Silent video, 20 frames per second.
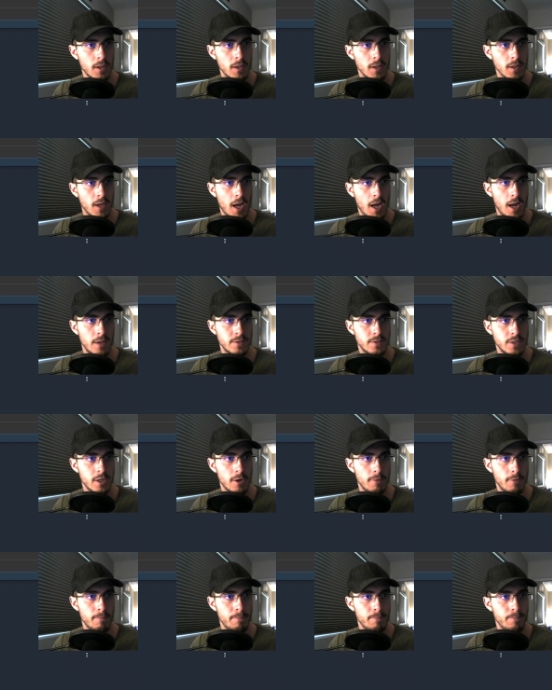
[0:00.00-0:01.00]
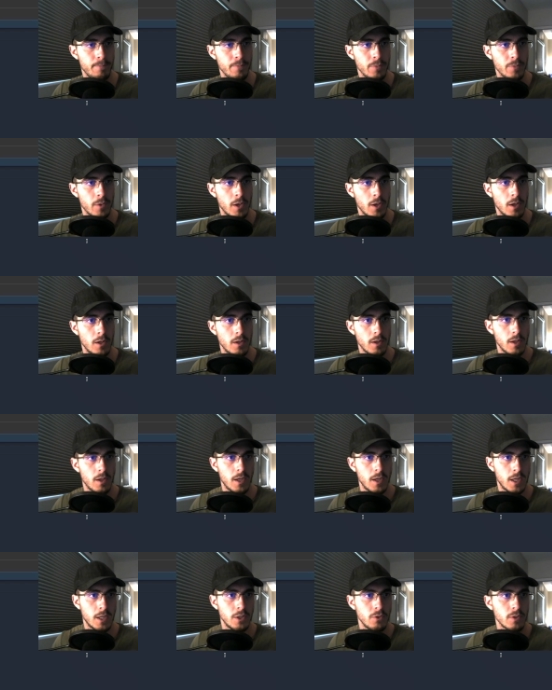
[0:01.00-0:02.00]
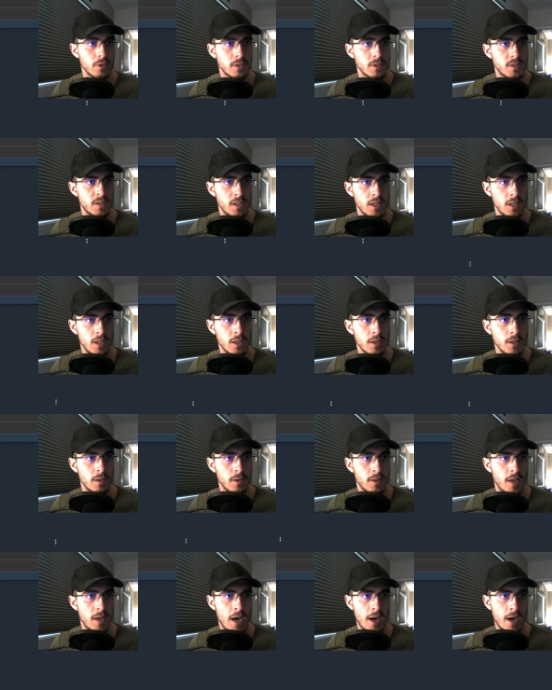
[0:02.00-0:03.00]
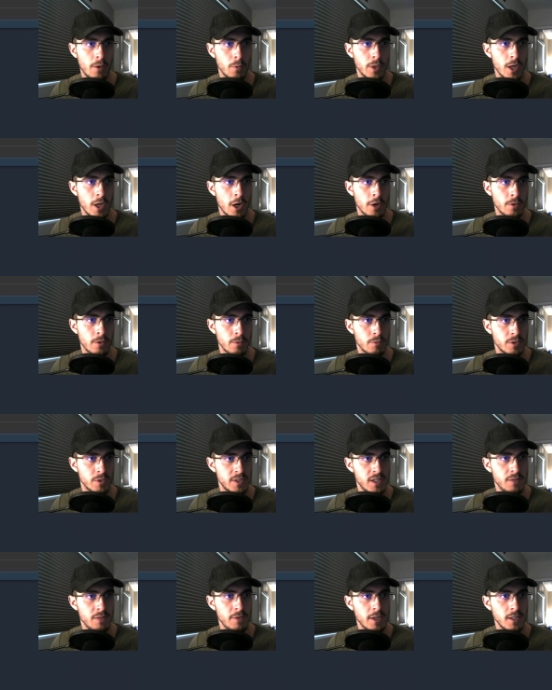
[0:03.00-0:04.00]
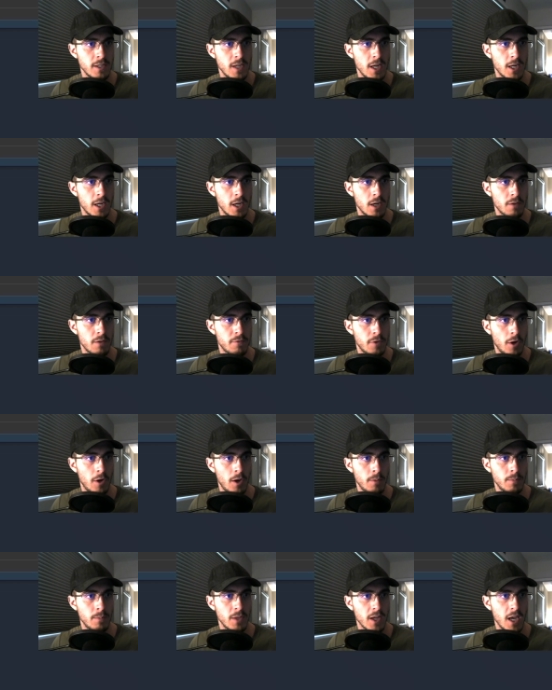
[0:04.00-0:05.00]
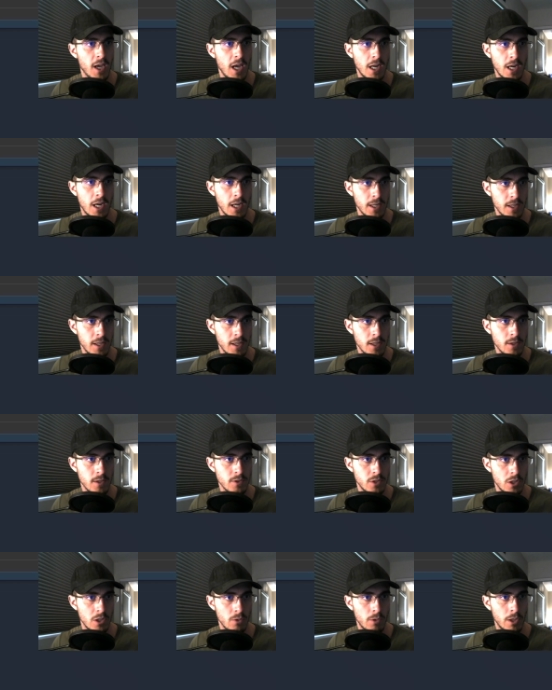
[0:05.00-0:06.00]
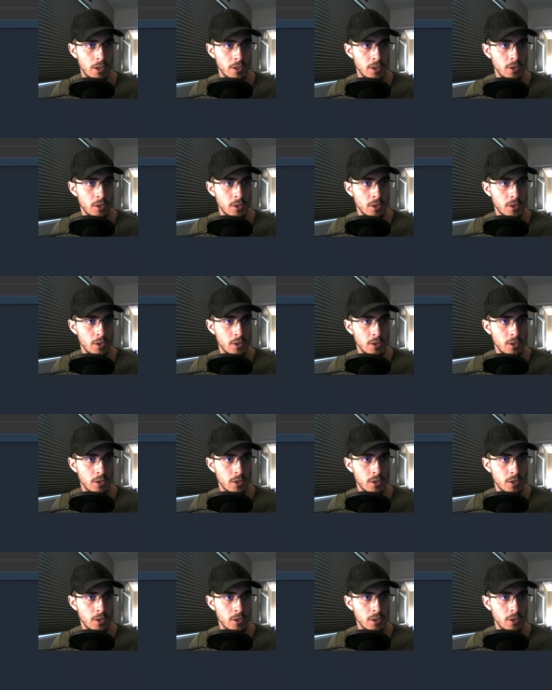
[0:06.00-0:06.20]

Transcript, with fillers: CAN zero. And you can see that we are receiving data from the CAN ID 012.